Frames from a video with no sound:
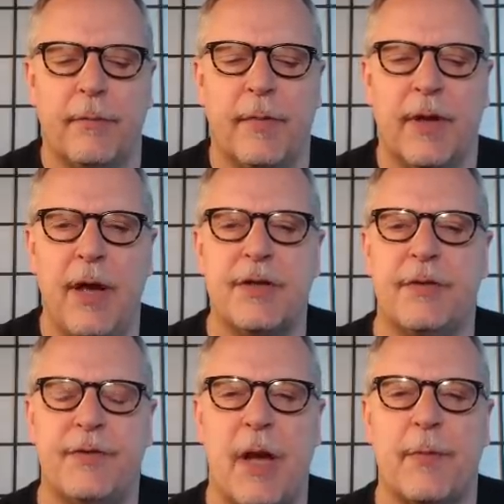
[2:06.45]
because
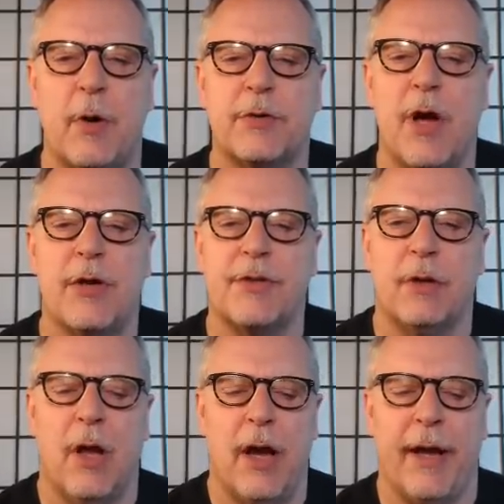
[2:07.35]
of TEPCO's
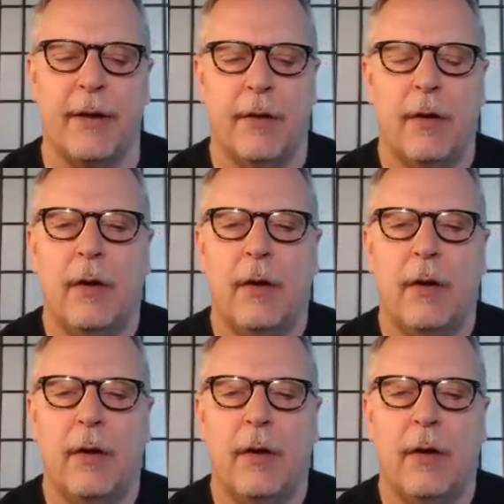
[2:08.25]
constant lying,